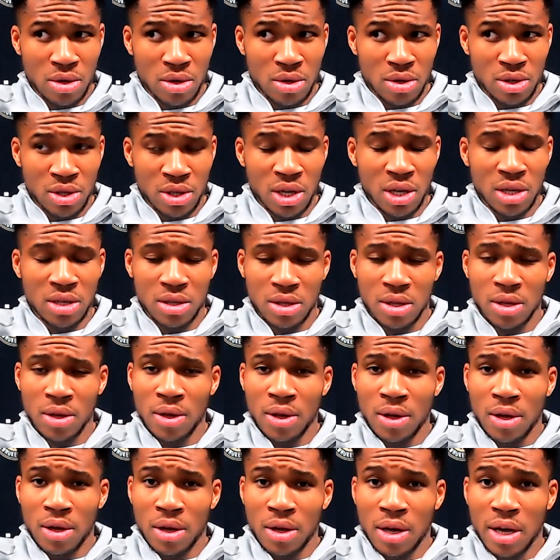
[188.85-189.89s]
Sixth,
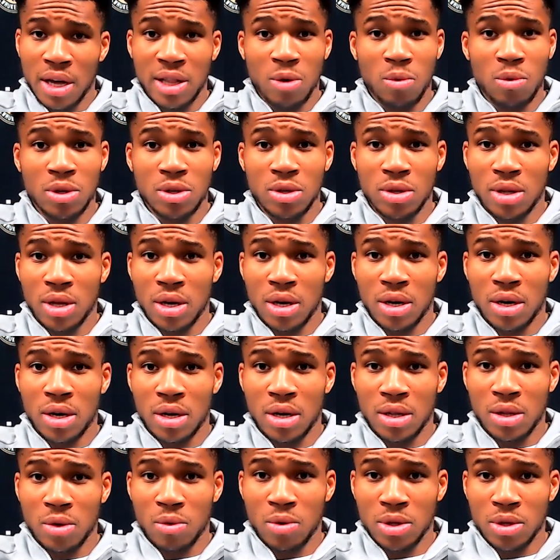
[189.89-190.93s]
and they went to
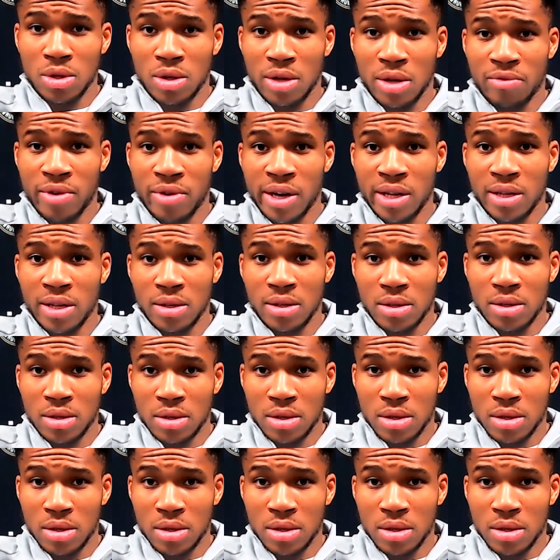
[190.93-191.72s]
the finals.